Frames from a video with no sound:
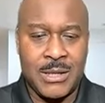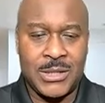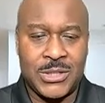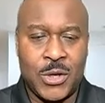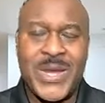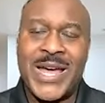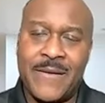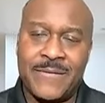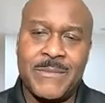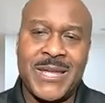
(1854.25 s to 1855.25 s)
So we
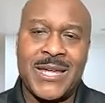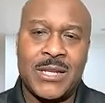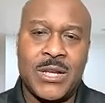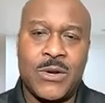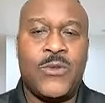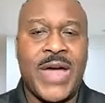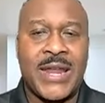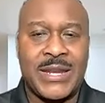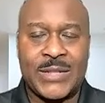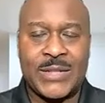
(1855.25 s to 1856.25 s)
have to begin to know
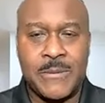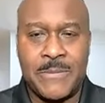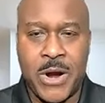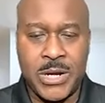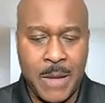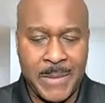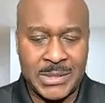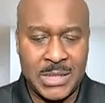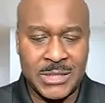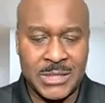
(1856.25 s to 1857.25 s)
that. And that's what
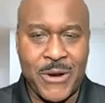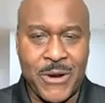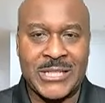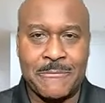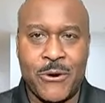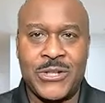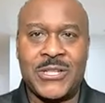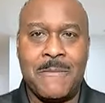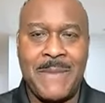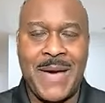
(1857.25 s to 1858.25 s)
Empirenomics does. It brings a
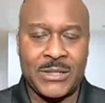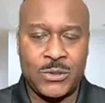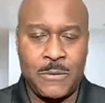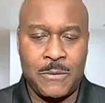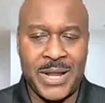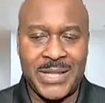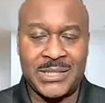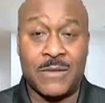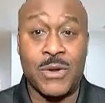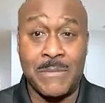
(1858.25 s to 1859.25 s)
person back to a place
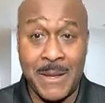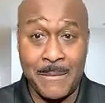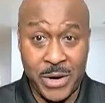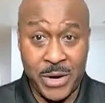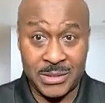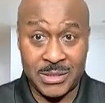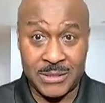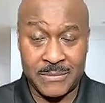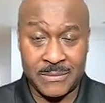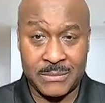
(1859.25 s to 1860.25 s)
of remembrance,